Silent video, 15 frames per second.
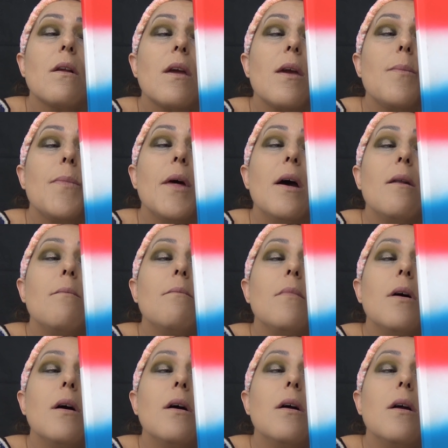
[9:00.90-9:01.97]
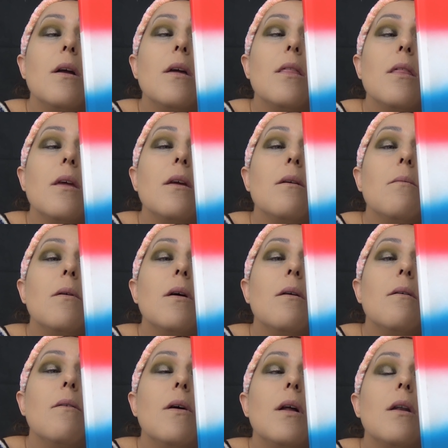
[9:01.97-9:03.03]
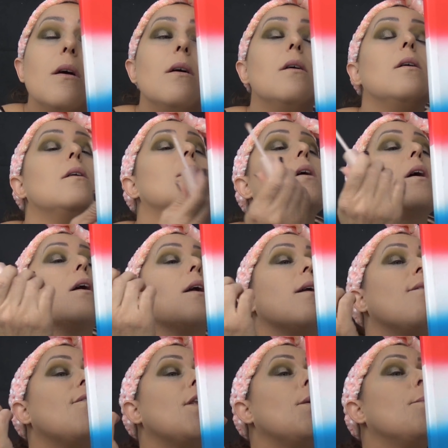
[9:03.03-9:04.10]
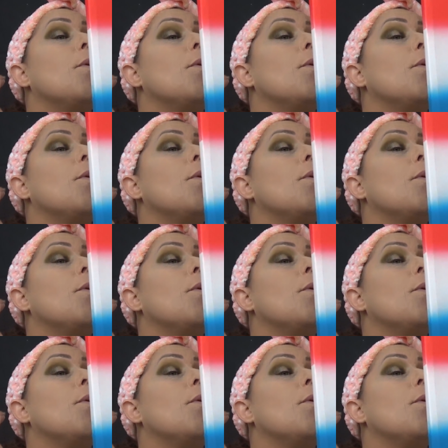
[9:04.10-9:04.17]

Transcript: Keep that in mind, that you might want to give it a